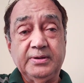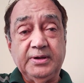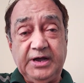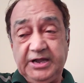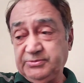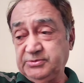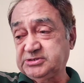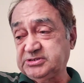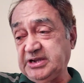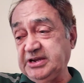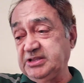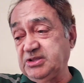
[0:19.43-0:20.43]
I would
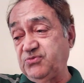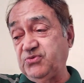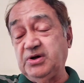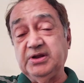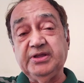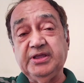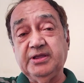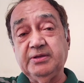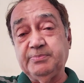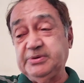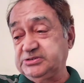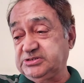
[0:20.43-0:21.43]
cite the following
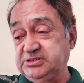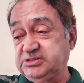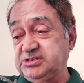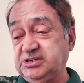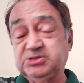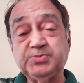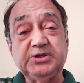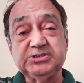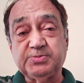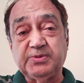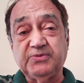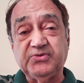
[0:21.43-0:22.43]
persons
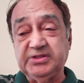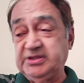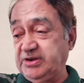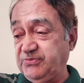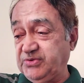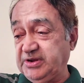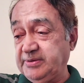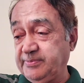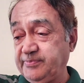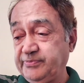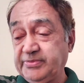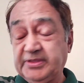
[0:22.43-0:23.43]
responsible for the defeat.
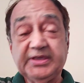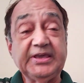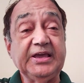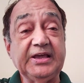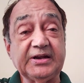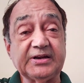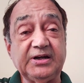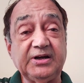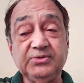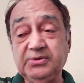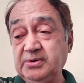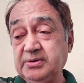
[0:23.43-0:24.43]
KL
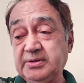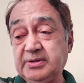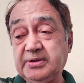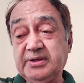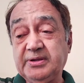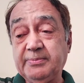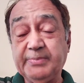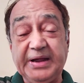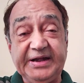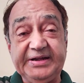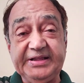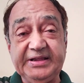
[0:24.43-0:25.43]
Rahul,
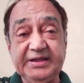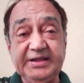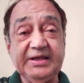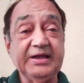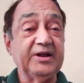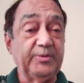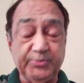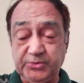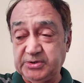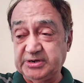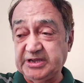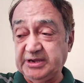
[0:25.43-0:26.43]
batting and
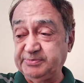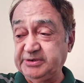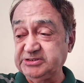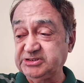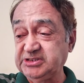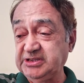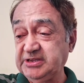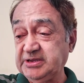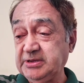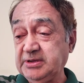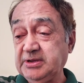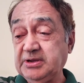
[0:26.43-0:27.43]
poor captaincy.
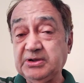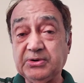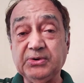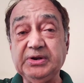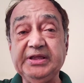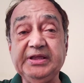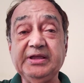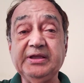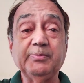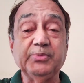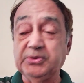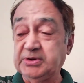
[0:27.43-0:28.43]
Kohli,
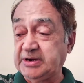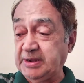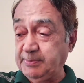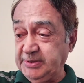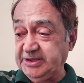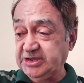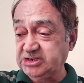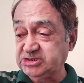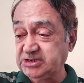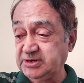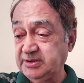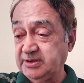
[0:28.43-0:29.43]
poor
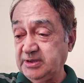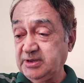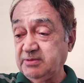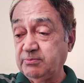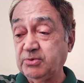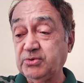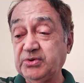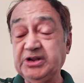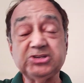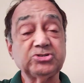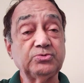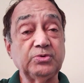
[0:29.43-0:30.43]
application.
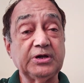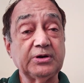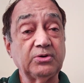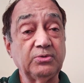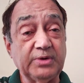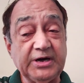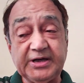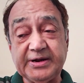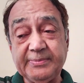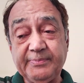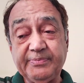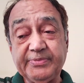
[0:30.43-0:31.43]
Bhuvanesh Kumar,
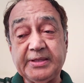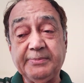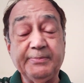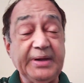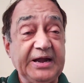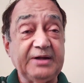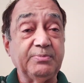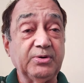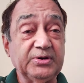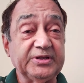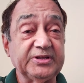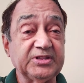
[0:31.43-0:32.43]
bad
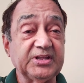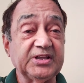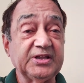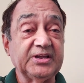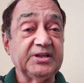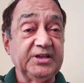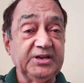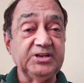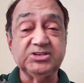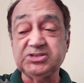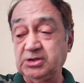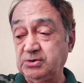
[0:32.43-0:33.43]
bowling in the
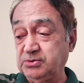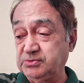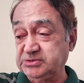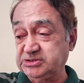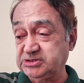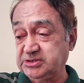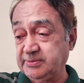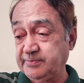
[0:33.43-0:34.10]
initial overs.